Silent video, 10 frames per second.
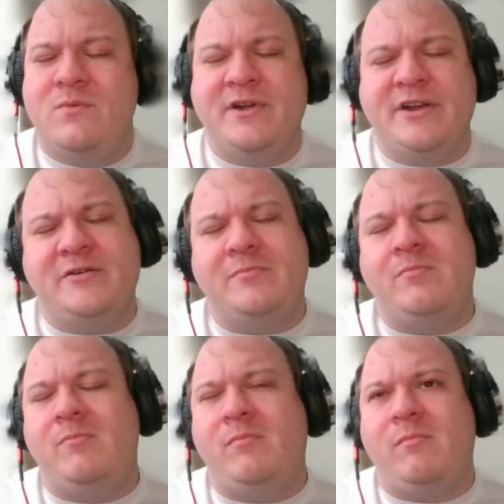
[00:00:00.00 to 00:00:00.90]
where
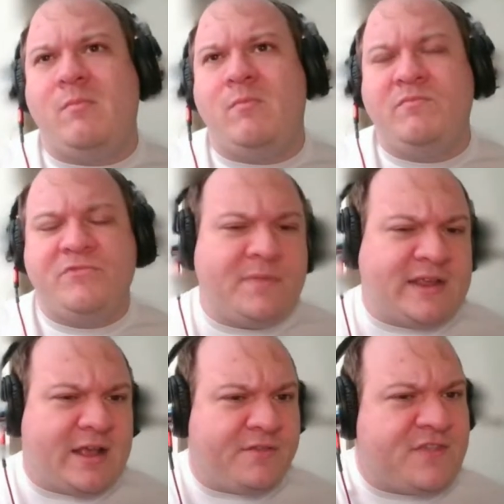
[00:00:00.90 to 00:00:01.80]

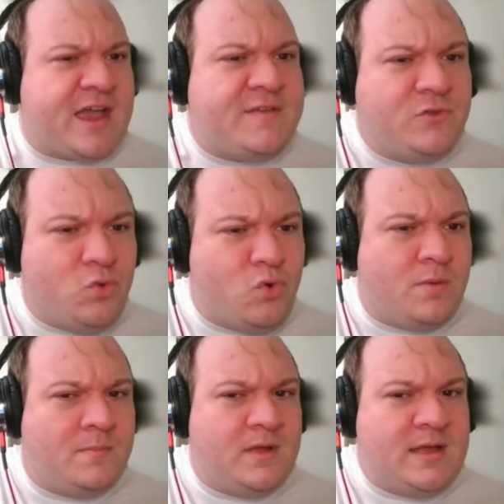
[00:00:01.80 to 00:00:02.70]
something outside the
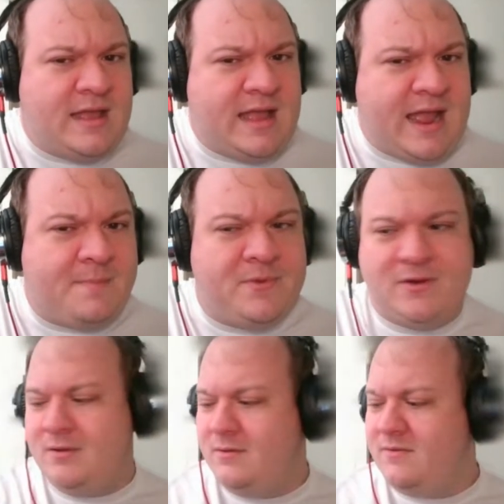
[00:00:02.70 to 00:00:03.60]
norm happened.